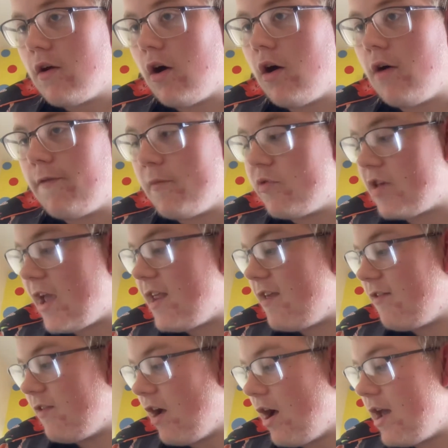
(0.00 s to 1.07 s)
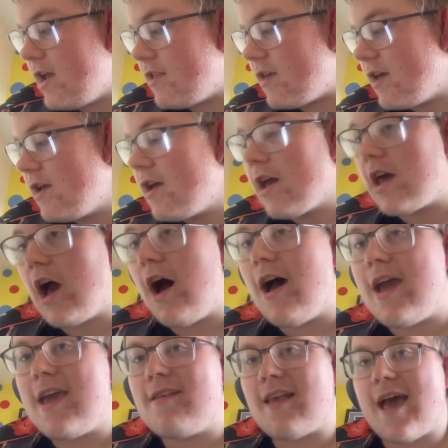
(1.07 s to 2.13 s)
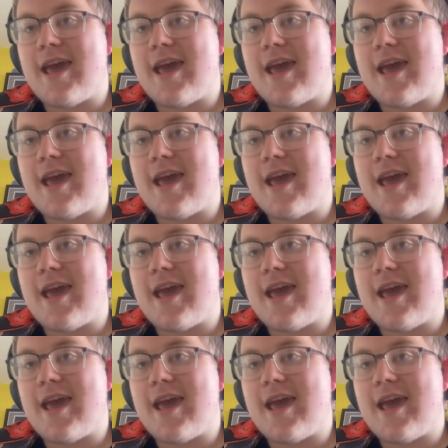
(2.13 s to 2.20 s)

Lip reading: from Shadyside. Kurt is